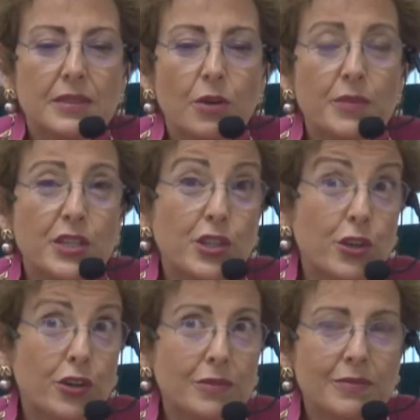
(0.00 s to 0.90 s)

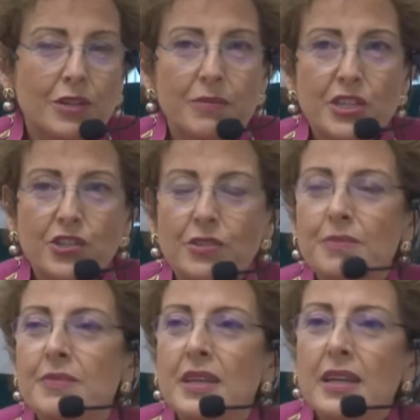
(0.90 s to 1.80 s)
commission,
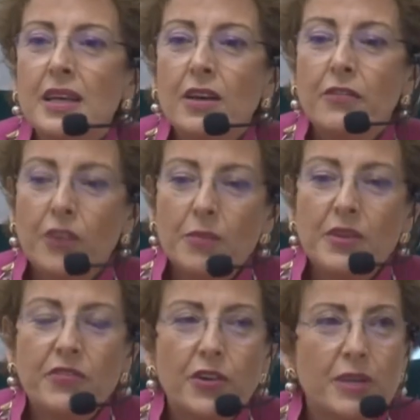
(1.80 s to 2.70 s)
from
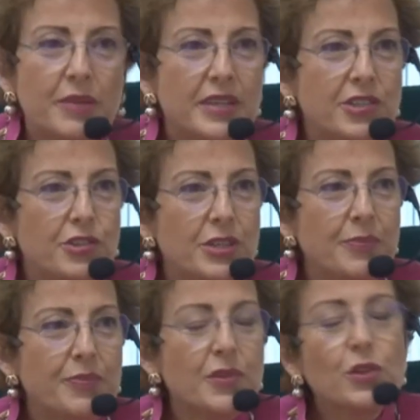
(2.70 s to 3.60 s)
the foreign ministry
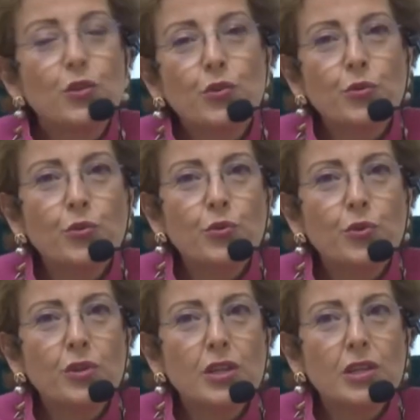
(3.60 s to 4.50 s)

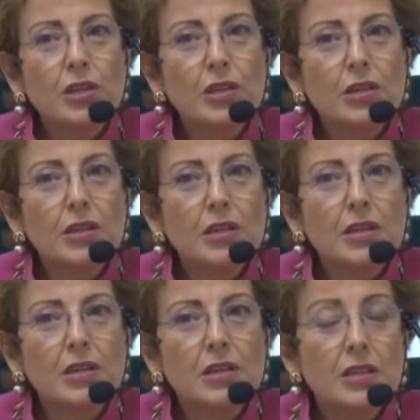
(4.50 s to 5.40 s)
to the
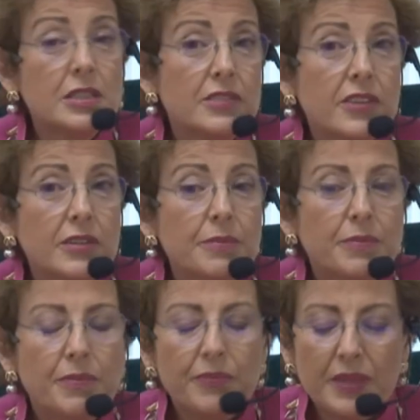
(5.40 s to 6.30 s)
very
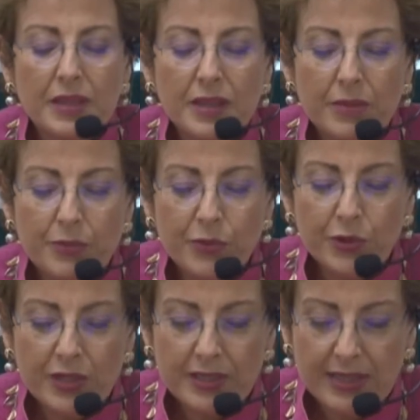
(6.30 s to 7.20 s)

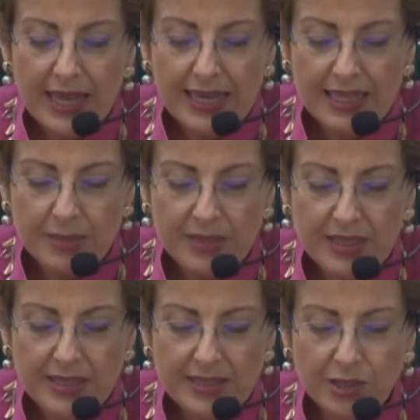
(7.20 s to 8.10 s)
important academic
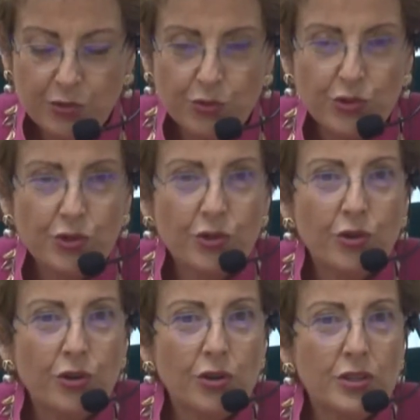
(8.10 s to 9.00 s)
institution
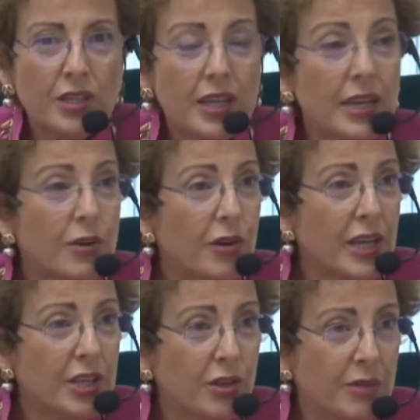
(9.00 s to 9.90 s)
called El
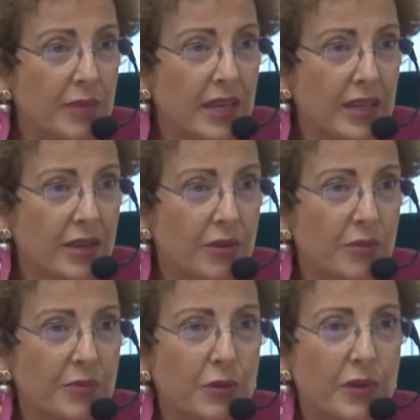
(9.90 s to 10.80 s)
Colegio de
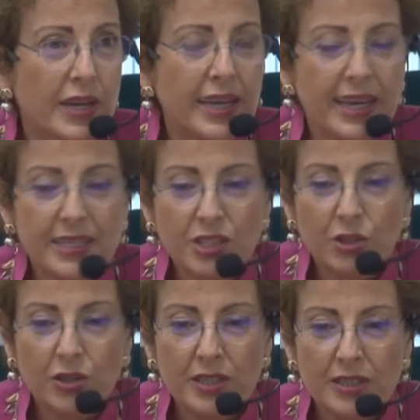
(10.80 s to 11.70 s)
México, where I had
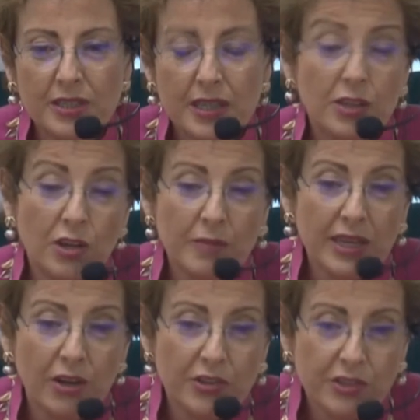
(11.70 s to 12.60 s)
studied, done
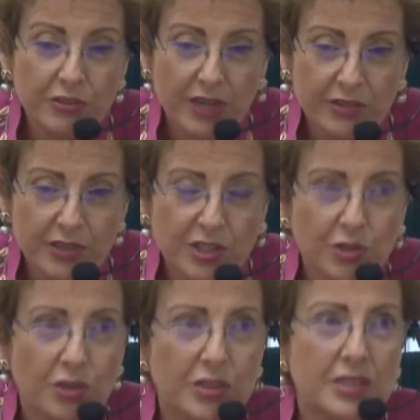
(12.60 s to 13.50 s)
my undergraduate
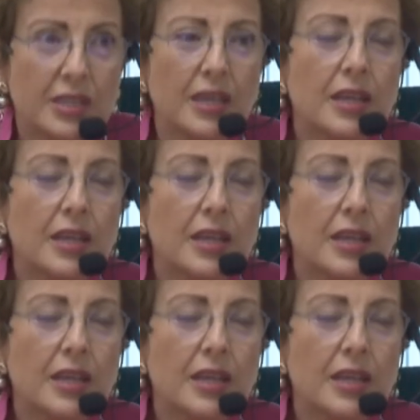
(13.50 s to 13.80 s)
studies.